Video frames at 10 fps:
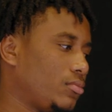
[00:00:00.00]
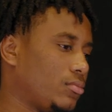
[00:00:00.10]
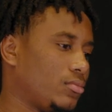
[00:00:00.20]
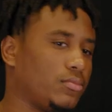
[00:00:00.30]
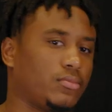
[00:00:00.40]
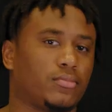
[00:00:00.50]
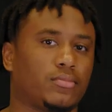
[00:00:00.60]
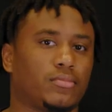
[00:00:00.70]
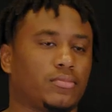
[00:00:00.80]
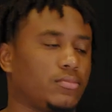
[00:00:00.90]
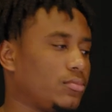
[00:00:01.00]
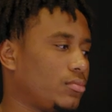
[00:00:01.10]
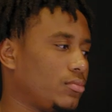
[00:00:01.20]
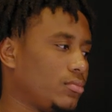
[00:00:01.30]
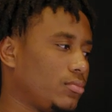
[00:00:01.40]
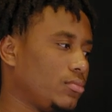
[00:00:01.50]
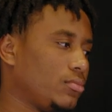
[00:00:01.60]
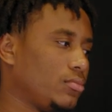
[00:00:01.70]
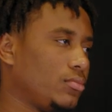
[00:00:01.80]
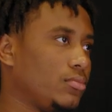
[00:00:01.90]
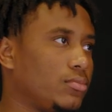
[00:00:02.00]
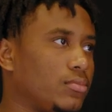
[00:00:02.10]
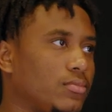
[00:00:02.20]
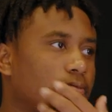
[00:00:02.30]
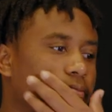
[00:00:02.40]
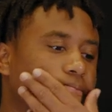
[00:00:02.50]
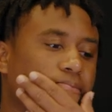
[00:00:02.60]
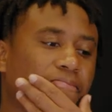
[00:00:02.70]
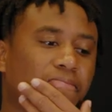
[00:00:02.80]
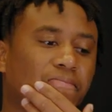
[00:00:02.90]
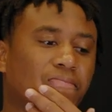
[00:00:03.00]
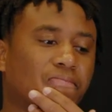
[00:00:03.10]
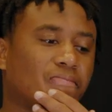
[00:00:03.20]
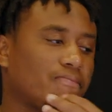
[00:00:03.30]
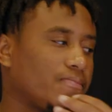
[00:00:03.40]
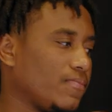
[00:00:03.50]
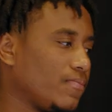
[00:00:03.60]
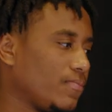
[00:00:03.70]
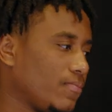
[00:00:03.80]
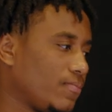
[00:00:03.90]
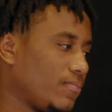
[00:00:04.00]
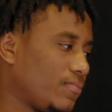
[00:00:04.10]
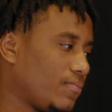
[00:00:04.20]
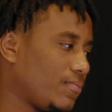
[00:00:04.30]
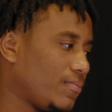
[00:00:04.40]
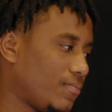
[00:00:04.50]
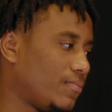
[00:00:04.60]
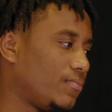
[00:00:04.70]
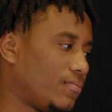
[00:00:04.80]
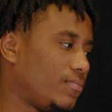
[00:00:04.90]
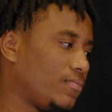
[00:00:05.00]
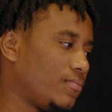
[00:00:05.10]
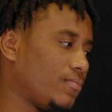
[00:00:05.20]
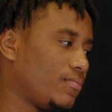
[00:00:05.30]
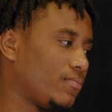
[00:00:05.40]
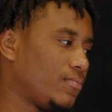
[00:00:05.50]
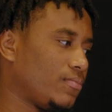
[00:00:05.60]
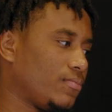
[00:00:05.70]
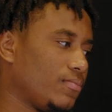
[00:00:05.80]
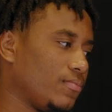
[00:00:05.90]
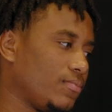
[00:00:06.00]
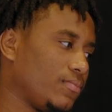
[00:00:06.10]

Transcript: (silent)